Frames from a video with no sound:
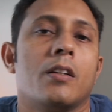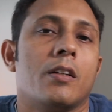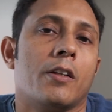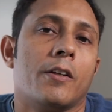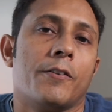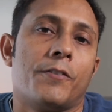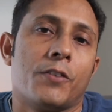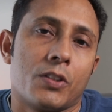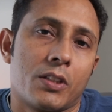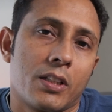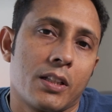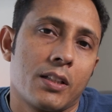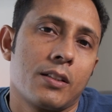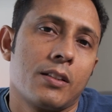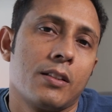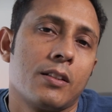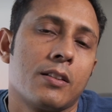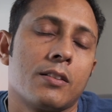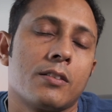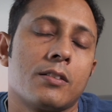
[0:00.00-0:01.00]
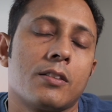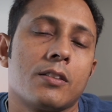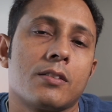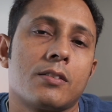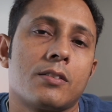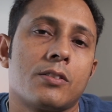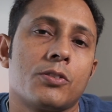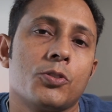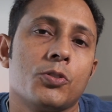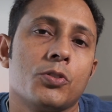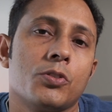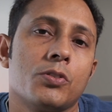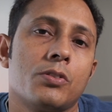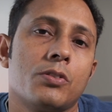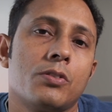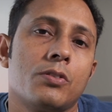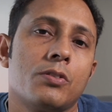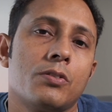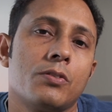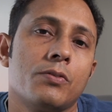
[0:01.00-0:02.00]
If you think this
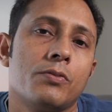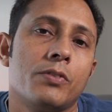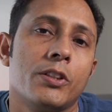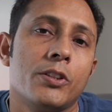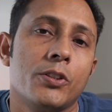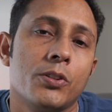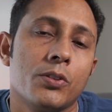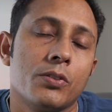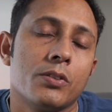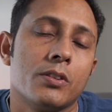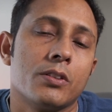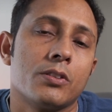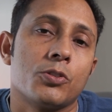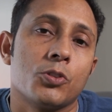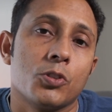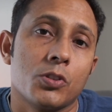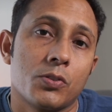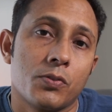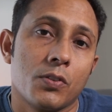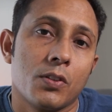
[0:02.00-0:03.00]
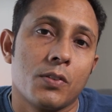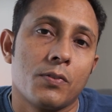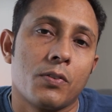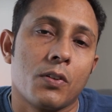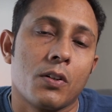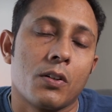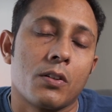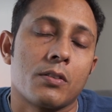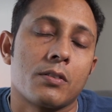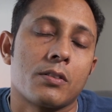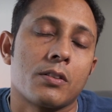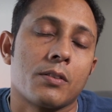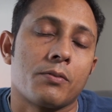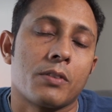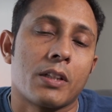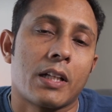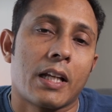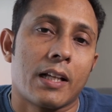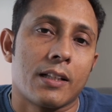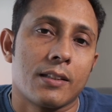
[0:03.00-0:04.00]
video is useful for
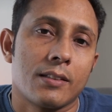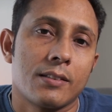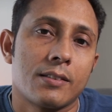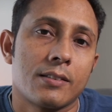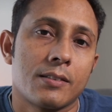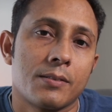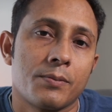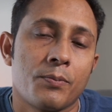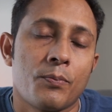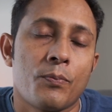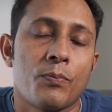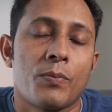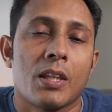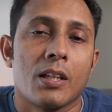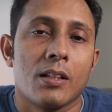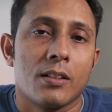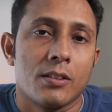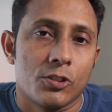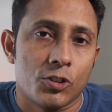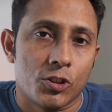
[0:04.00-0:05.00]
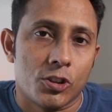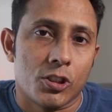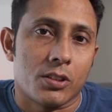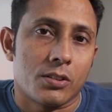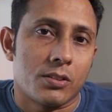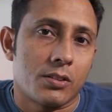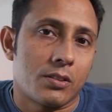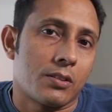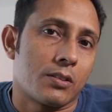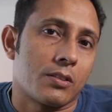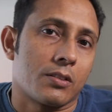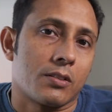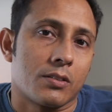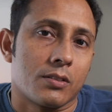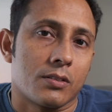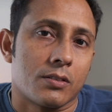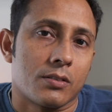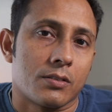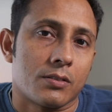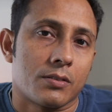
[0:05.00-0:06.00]
someone else, just
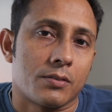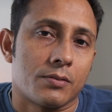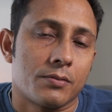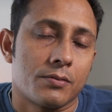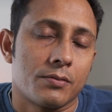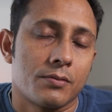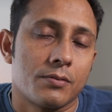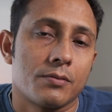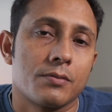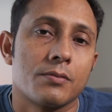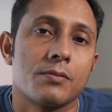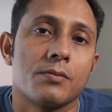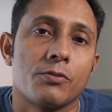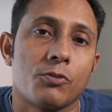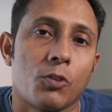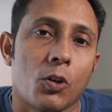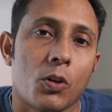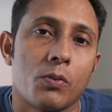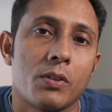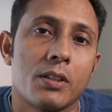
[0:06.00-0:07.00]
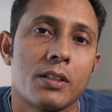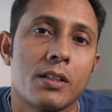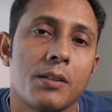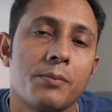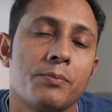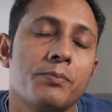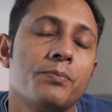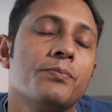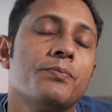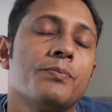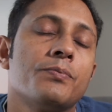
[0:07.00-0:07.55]
forward them.